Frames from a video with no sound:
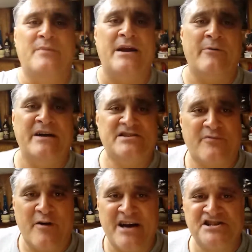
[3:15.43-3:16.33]
but anyway, it's
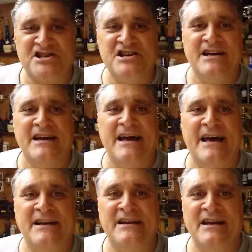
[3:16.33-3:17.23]
fresh
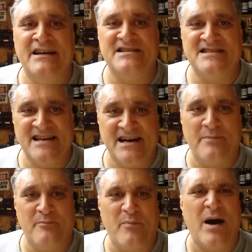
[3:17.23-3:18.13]
and uh, acidic
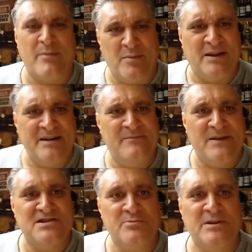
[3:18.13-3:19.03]
probably.
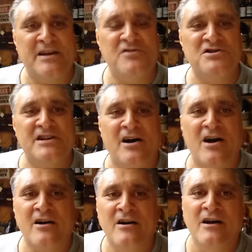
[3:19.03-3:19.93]
That's what they usually
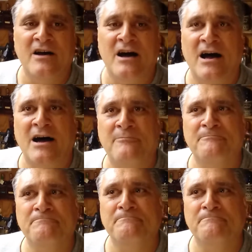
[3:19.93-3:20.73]
are. Um,